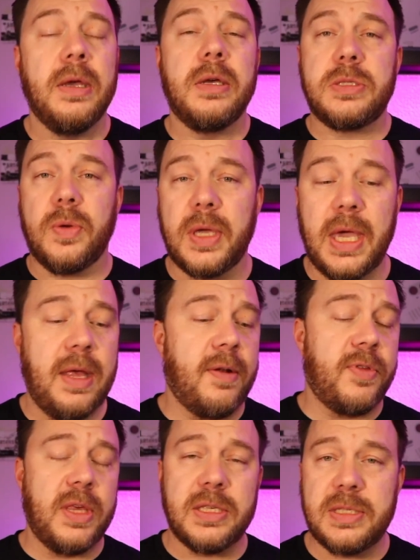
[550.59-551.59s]
So again,
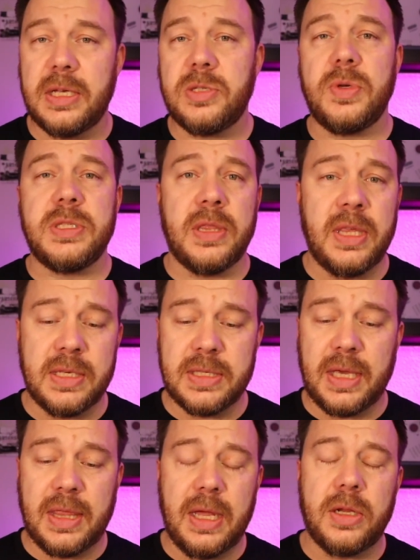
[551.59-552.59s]
for the accessories and things
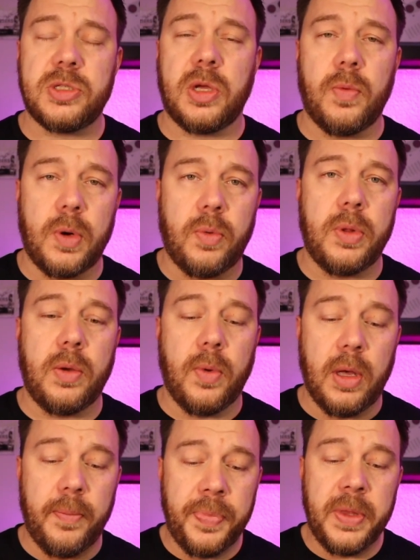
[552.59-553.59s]
like that, it's going to work really well.